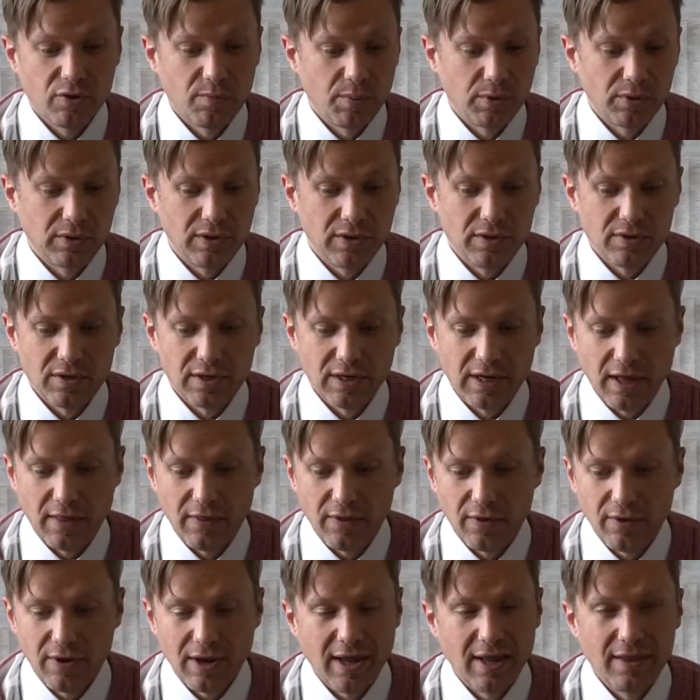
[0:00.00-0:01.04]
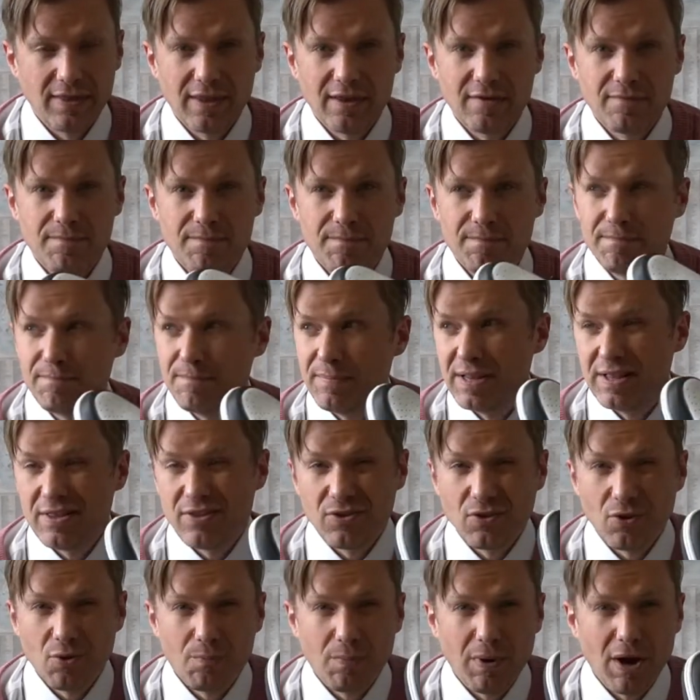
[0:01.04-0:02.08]
to put these together, and they've been
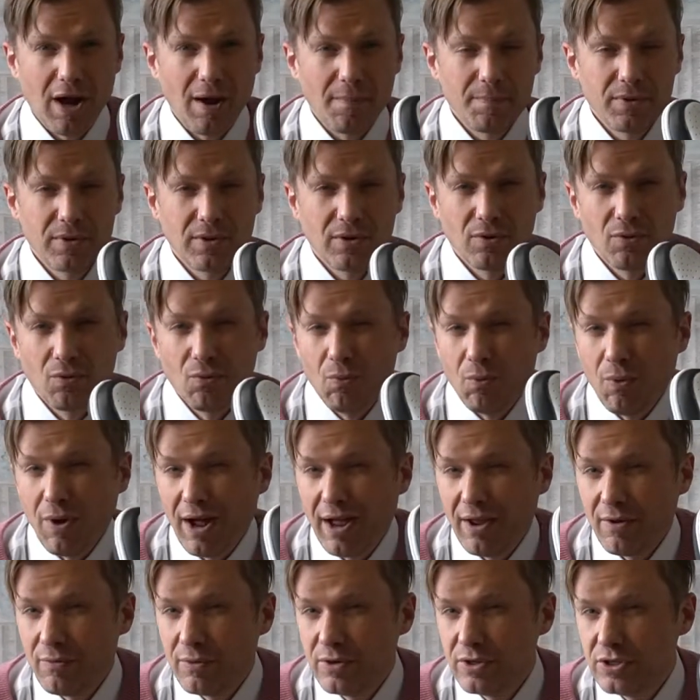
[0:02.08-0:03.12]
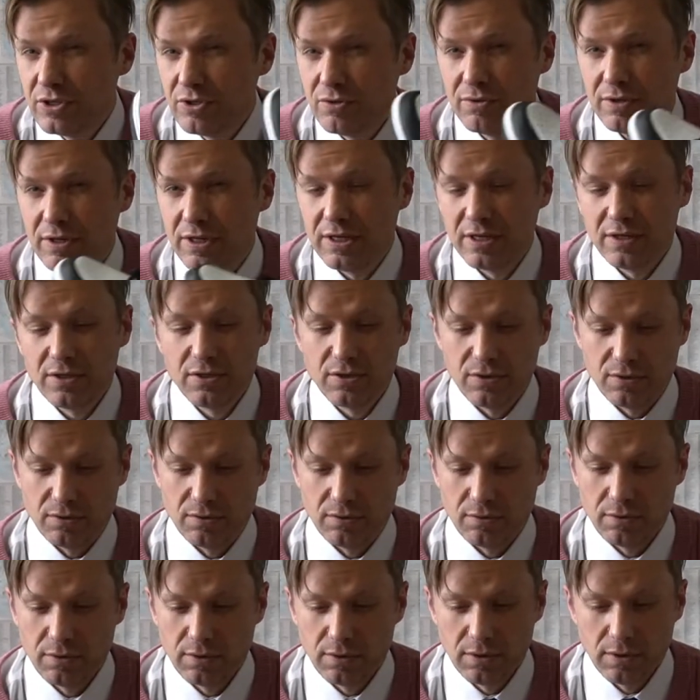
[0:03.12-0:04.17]
so popular. Why would you need
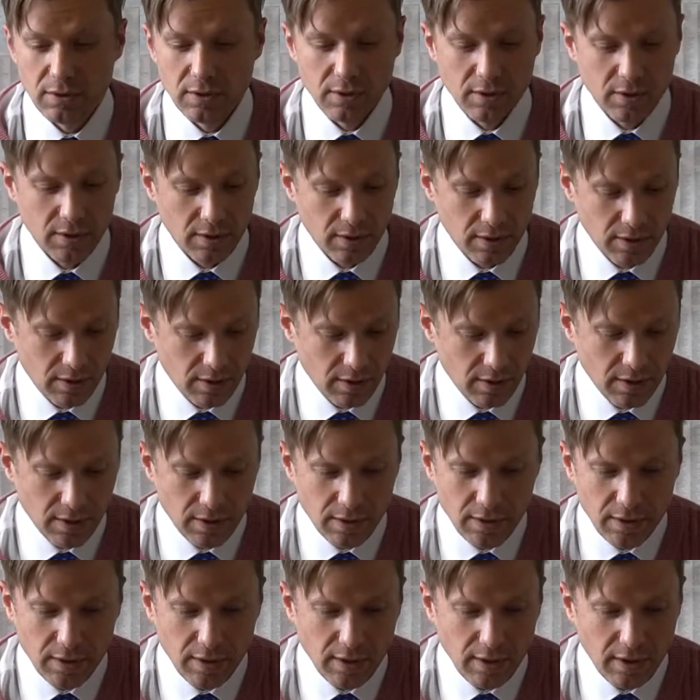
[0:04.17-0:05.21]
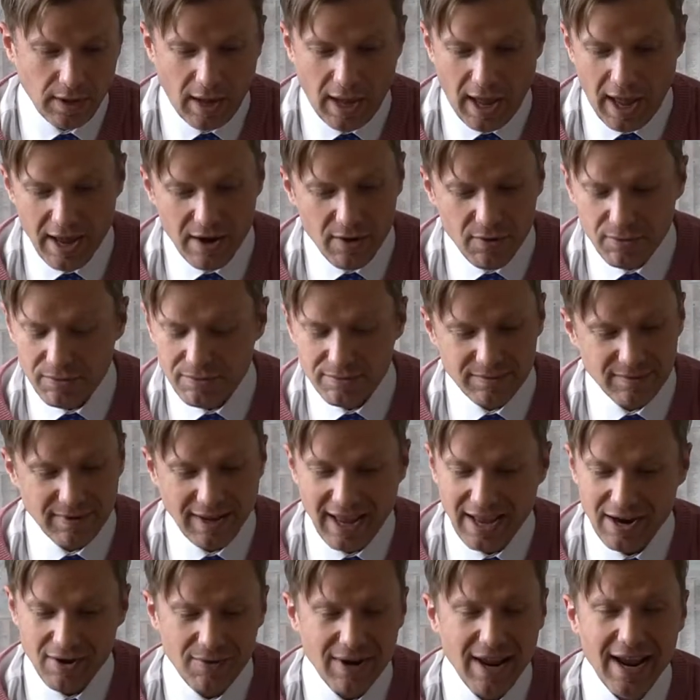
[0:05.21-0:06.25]
to? I don't
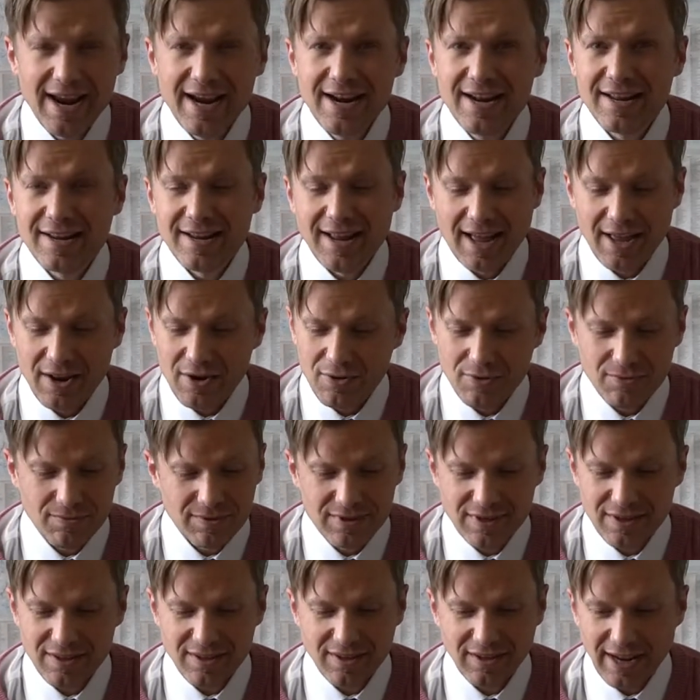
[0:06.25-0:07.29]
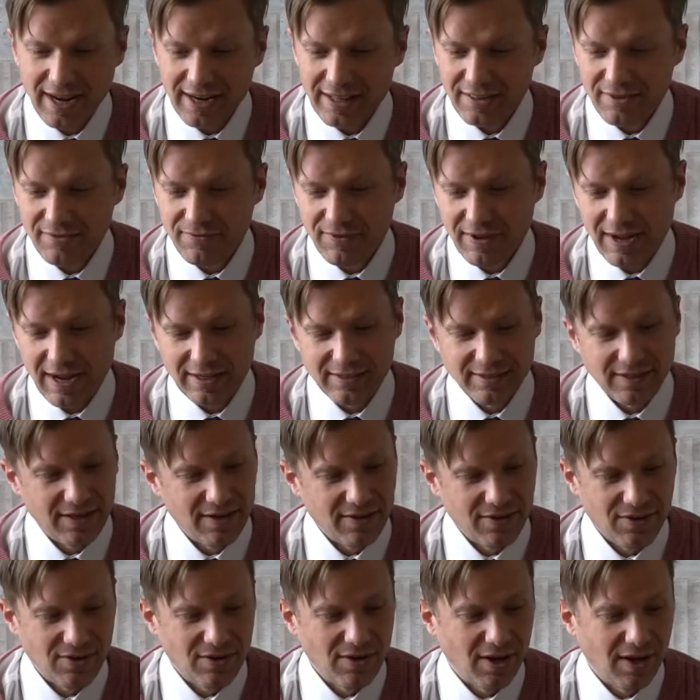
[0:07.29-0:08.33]
hate it. I don't dislike the fact that
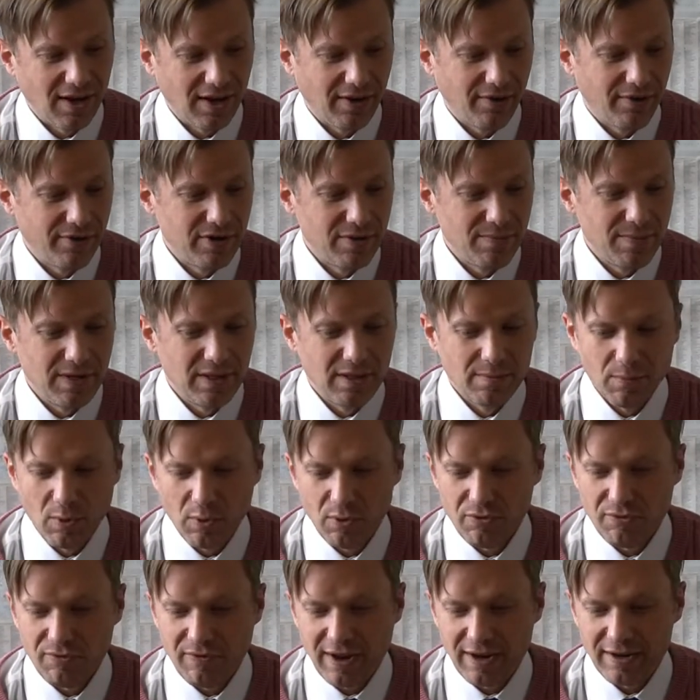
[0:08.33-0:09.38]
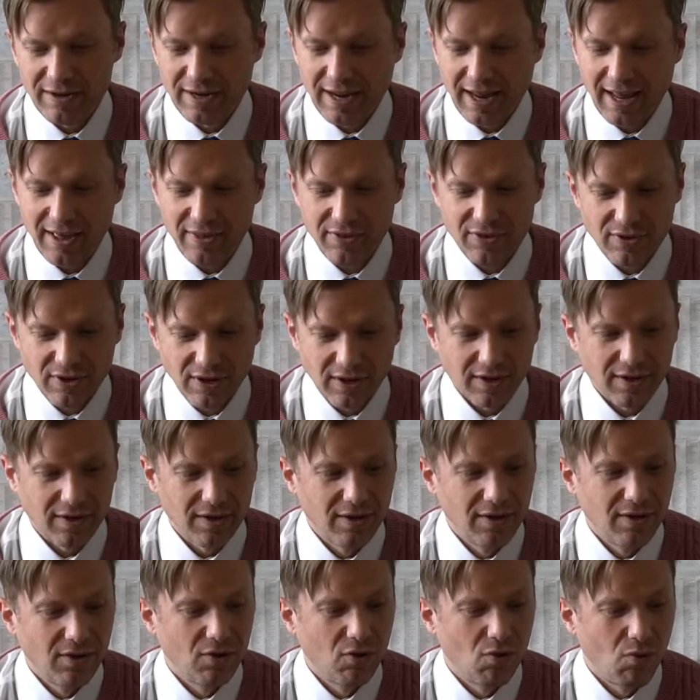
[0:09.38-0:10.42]
it's not going to be the most fantastic
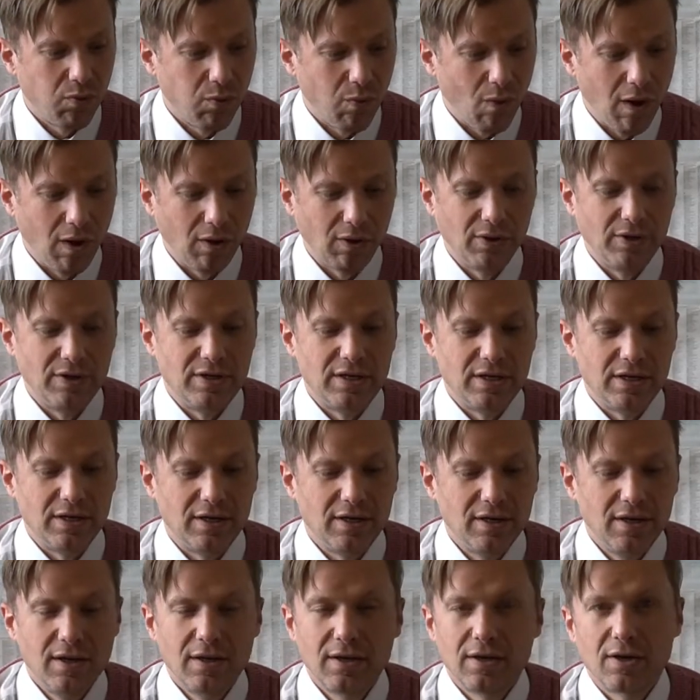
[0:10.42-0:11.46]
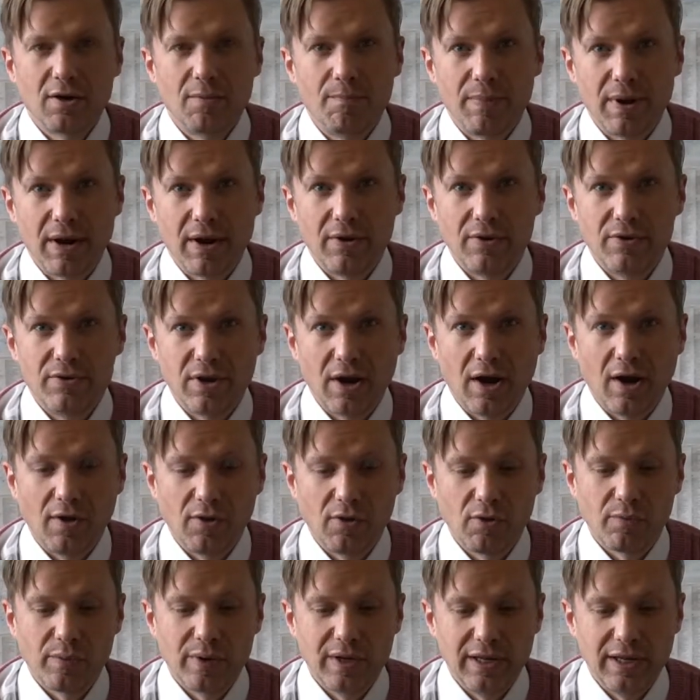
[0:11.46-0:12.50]
quality compared to
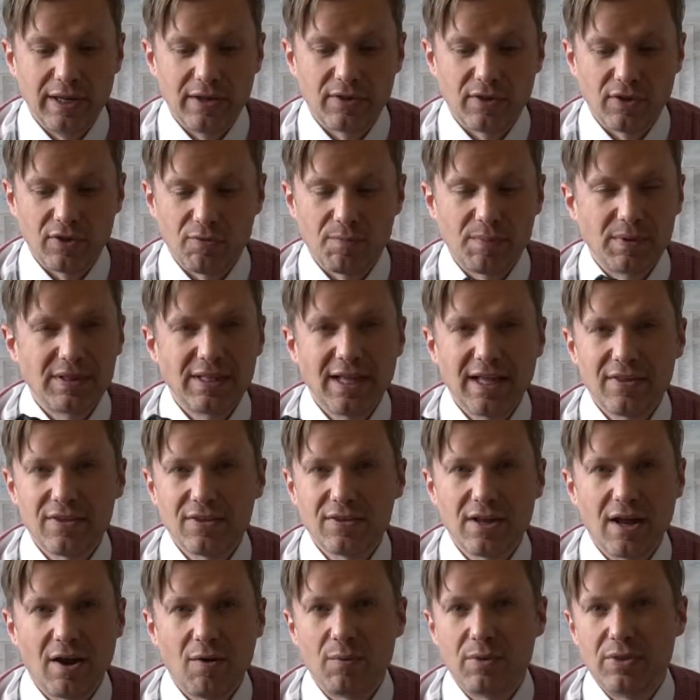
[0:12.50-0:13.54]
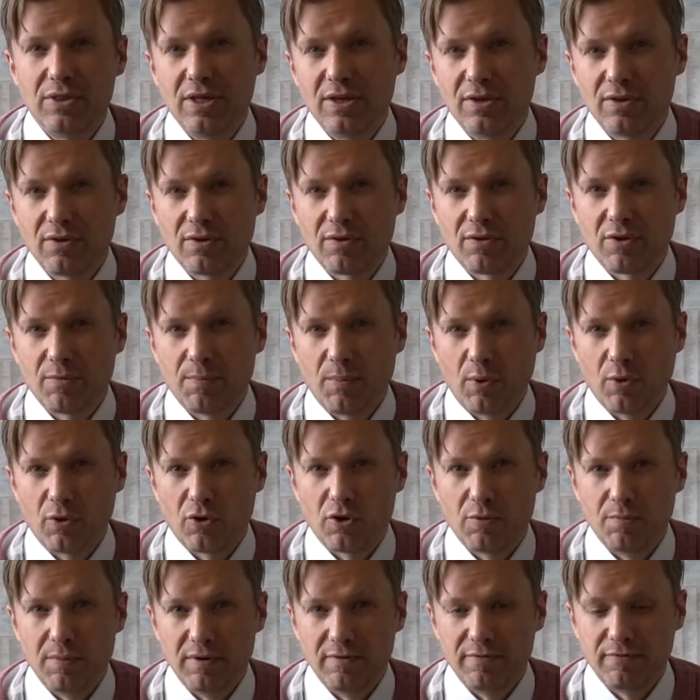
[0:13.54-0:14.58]
other releases, but that's not what these are supposed
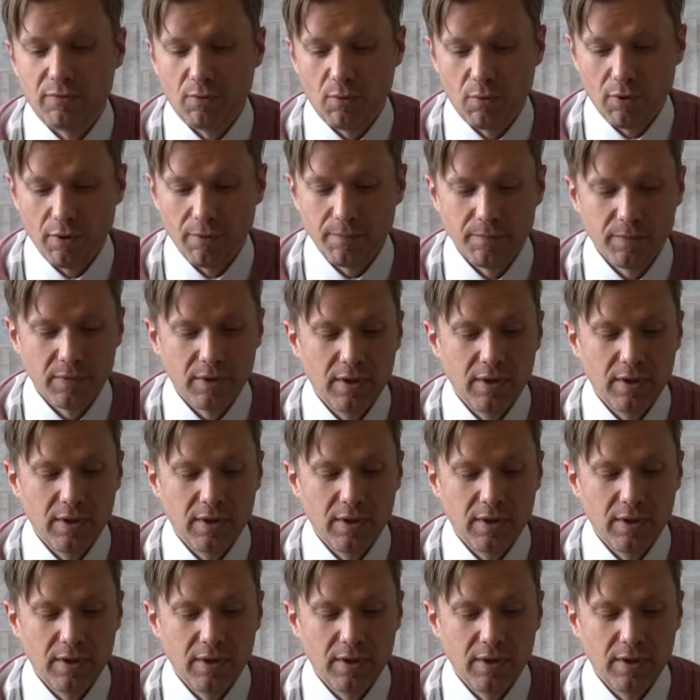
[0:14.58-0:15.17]
to be for.